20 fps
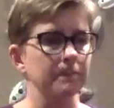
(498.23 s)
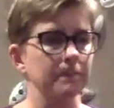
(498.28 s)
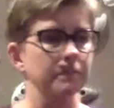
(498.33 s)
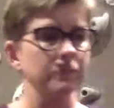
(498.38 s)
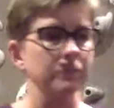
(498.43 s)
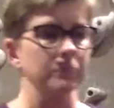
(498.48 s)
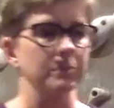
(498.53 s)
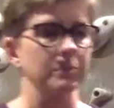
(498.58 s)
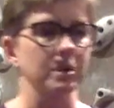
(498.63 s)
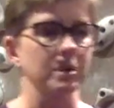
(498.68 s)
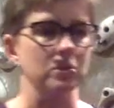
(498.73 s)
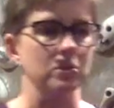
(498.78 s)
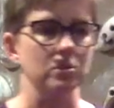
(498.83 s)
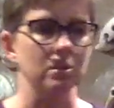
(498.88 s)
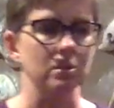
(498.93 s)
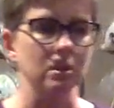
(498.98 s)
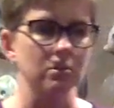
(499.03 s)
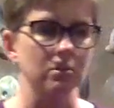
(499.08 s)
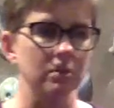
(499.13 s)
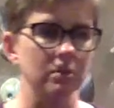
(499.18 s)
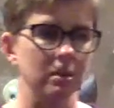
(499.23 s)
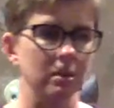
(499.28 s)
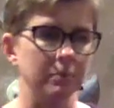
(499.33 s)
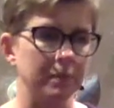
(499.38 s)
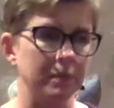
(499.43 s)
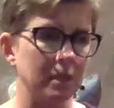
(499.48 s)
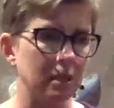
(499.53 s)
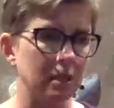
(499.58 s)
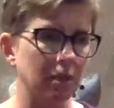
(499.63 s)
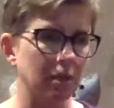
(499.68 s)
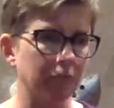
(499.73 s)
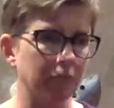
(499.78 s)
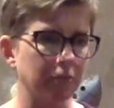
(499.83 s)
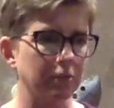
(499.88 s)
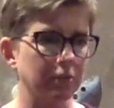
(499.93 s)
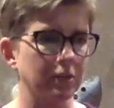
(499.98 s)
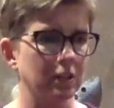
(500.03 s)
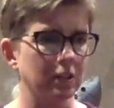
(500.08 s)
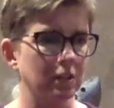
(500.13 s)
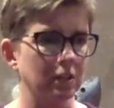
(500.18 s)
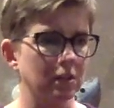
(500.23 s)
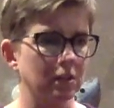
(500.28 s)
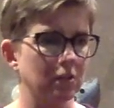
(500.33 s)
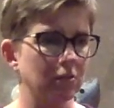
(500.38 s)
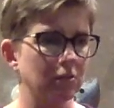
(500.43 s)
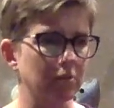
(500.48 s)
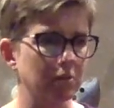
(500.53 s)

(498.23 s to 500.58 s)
make sure that you're really being careful to get the notes